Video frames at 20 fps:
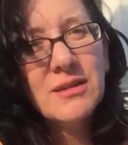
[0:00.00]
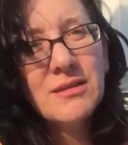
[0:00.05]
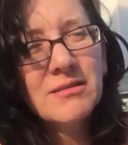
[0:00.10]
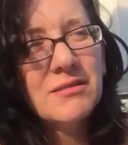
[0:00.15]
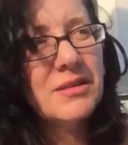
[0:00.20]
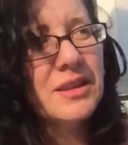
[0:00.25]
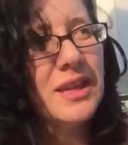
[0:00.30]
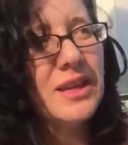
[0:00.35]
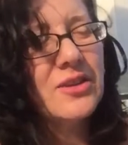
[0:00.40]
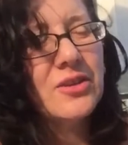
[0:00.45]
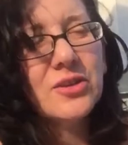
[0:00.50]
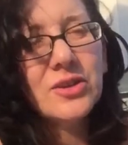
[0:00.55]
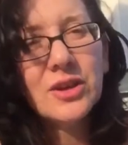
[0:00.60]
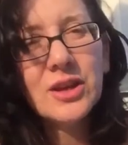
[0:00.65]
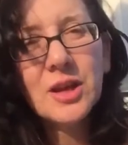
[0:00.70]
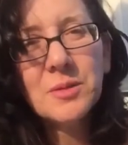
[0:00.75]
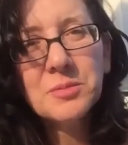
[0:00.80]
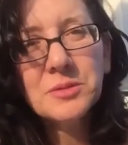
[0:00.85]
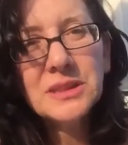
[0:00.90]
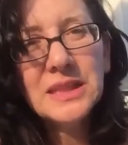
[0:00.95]
It'll get here in a
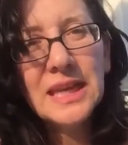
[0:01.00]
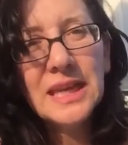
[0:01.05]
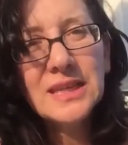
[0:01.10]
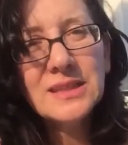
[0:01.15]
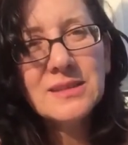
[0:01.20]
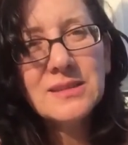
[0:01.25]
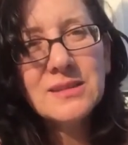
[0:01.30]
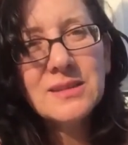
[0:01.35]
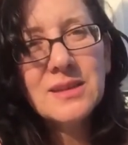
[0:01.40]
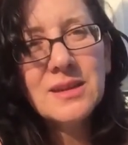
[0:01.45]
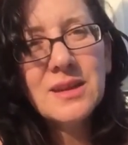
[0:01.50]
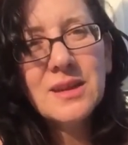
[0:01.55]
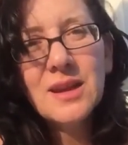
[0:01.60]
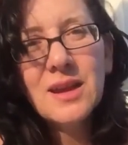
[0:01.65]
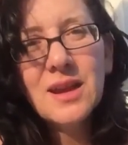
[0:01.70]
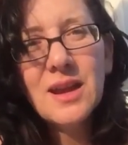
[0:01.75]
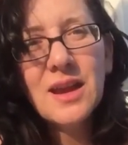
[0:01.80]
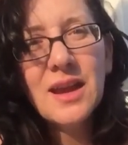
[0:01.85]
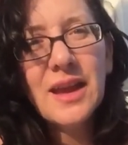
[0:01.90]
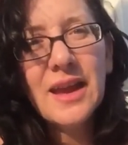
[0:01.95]
couple days.
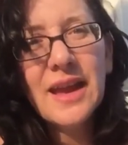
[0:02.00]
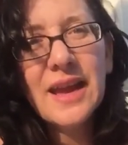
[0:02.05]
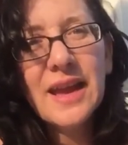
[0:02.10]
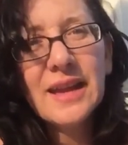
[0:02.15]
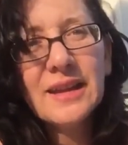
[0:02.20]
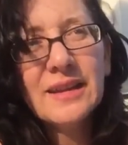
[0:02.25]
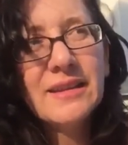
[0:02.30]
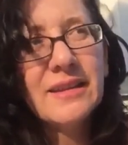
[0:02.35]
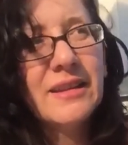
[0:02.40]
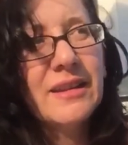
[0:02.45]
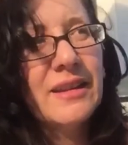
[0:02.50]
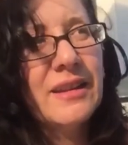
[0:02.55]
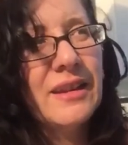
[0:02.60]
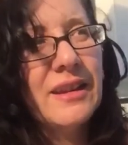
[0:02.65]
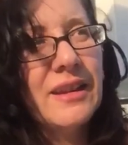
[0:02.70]
And